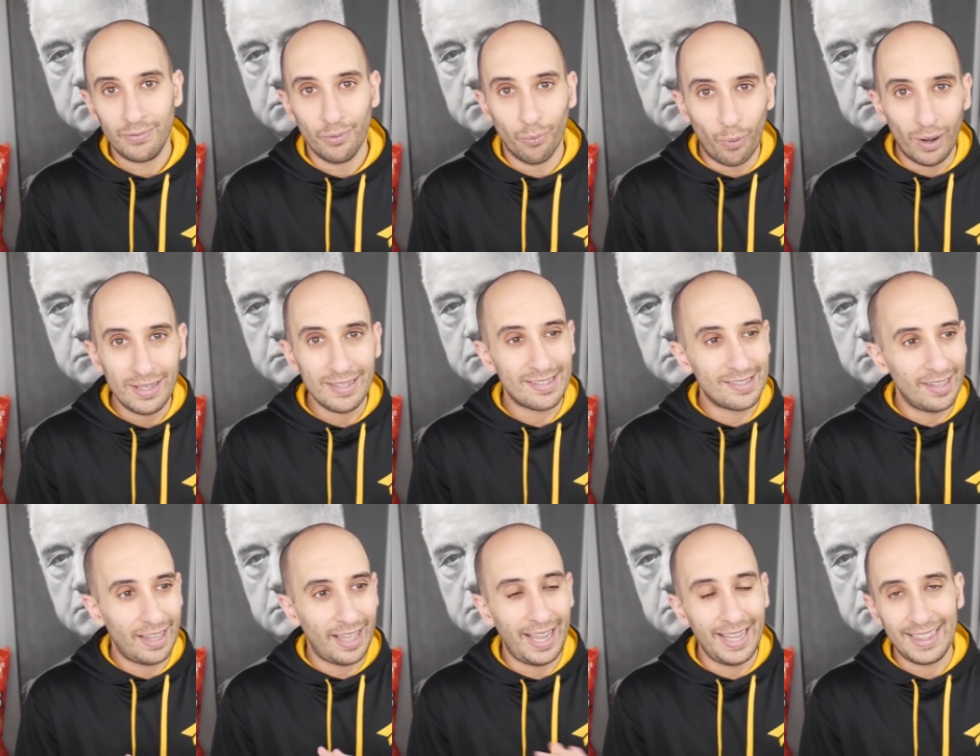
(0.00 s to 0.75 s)
One
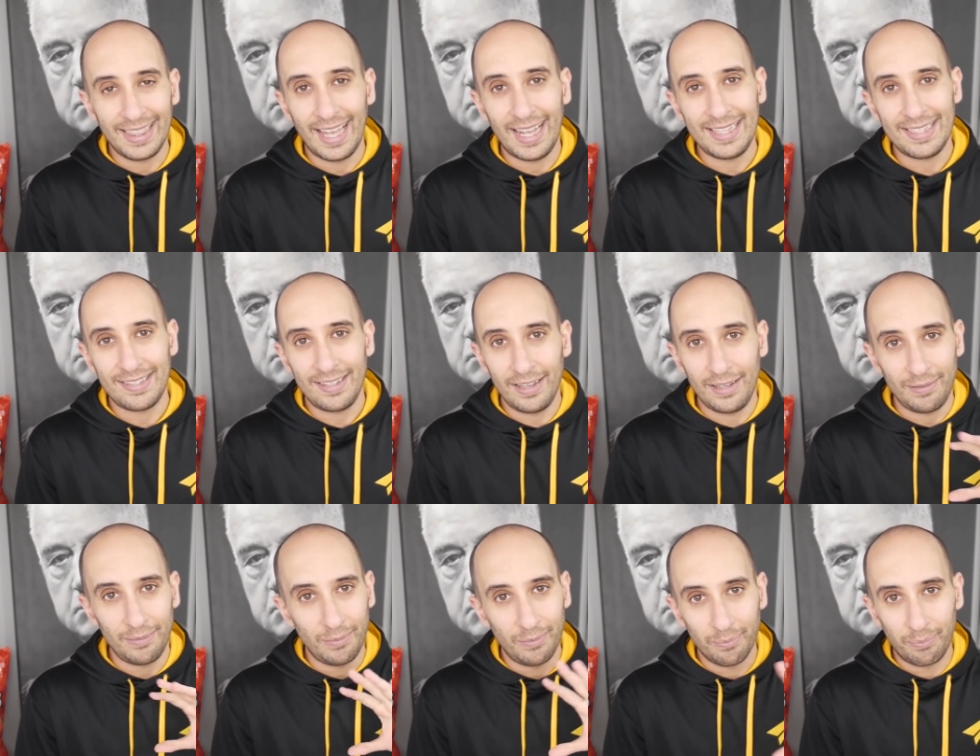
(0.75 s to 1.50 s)
slide. That's
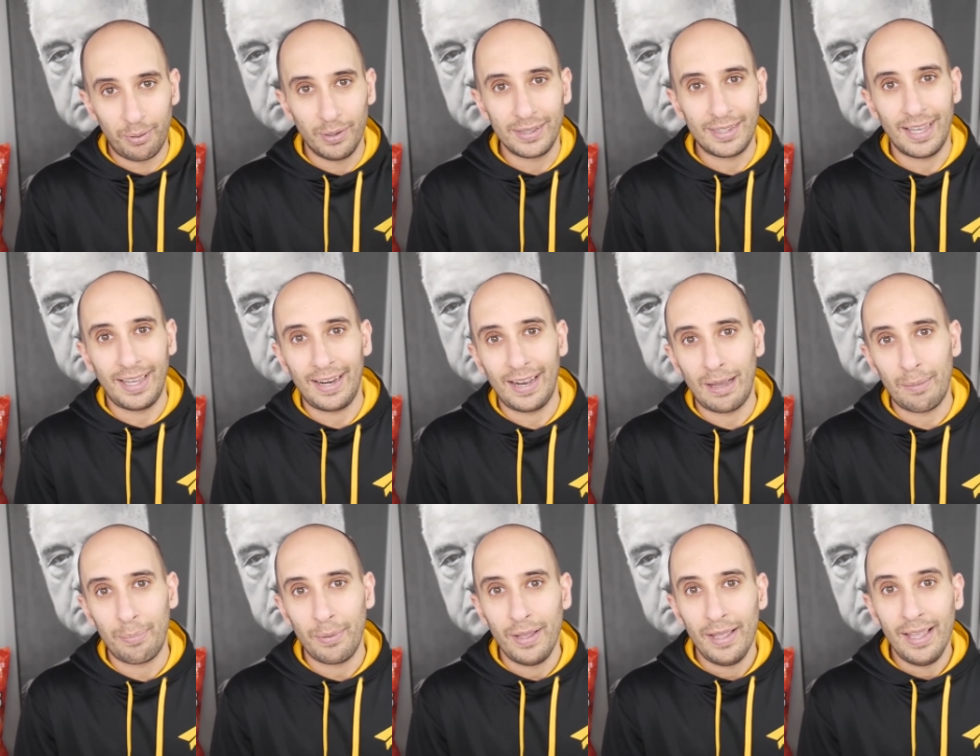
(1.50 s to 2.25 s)
it. Put that
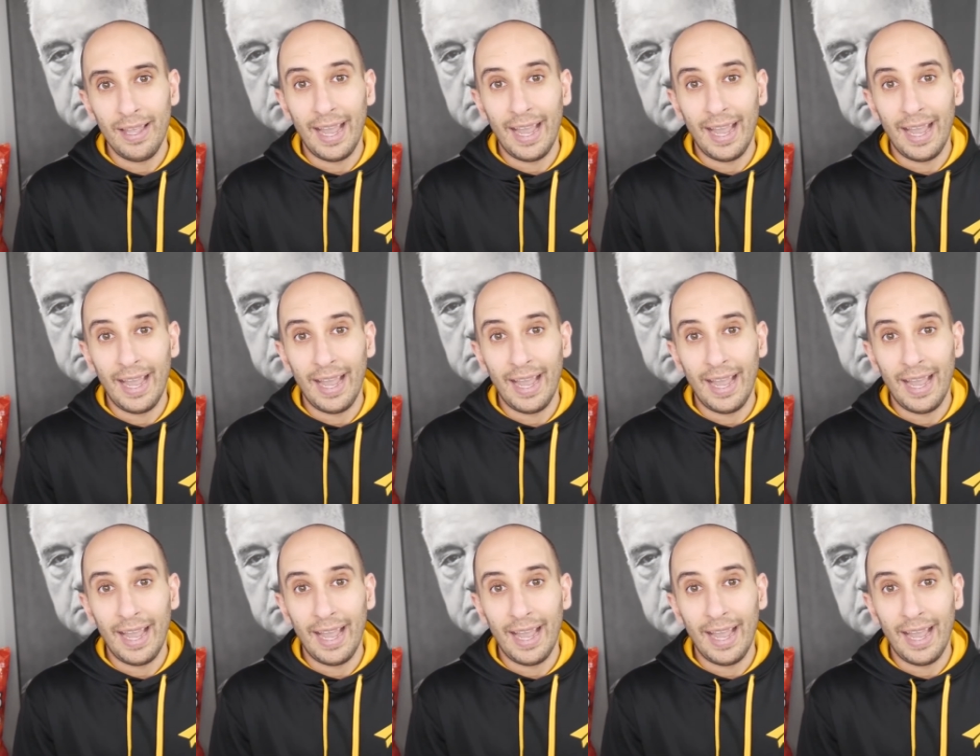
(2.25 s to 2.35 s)
up.